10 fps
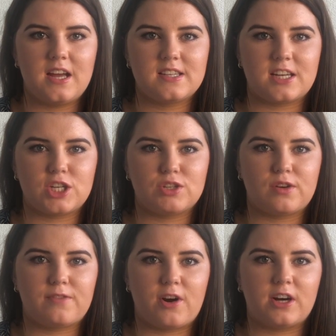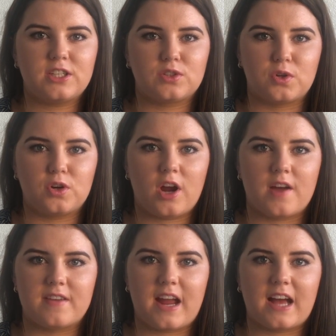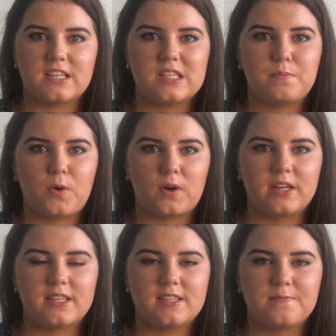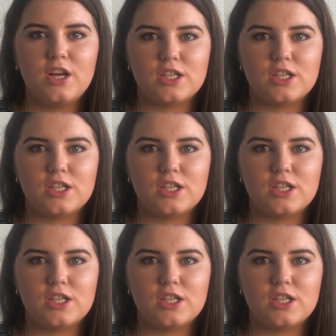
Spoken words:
such as referring to Lord Hervey as Sporus.